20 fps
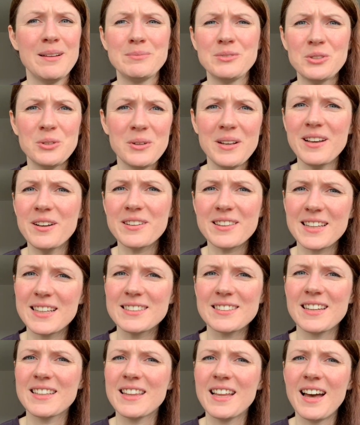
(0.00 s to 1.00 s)
Do little
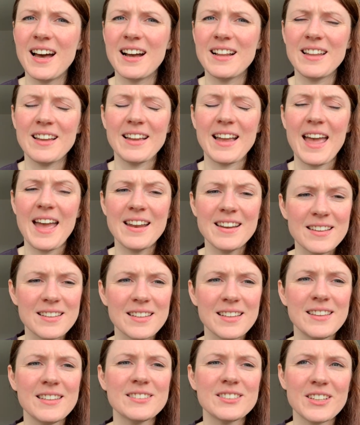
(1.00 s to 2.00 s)
things like that, like
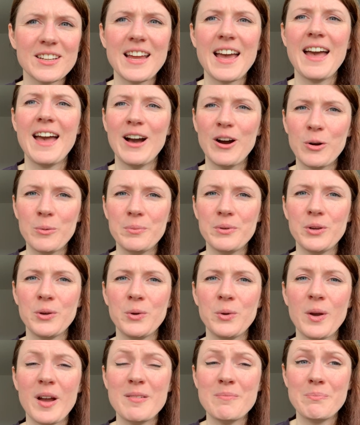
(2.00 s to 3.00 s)
anything that's going to help
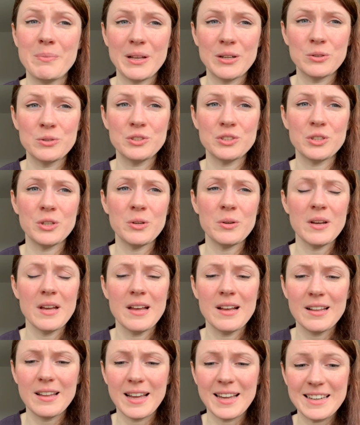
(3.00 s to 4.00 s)
you and build you.
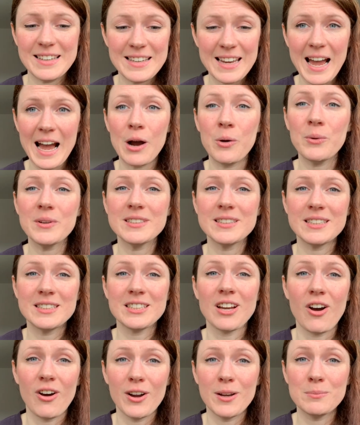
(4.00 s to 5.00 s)
Like, now is the
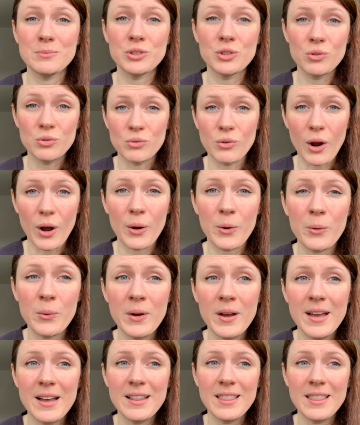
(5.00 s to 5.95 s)
time to grow.